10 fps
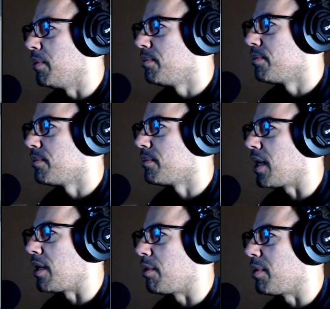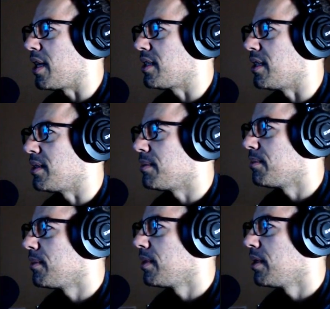I don't know what that does.
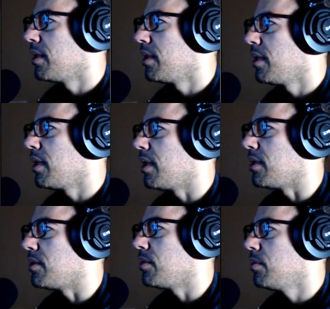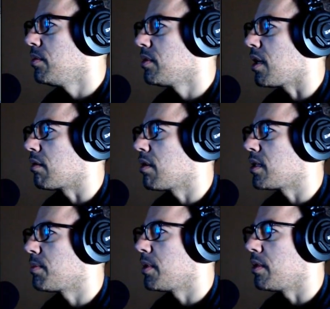And tools,
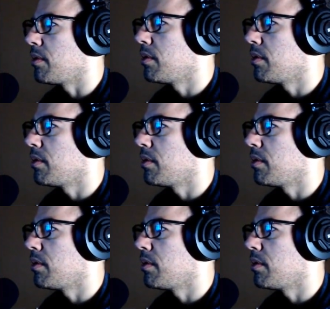crossbow,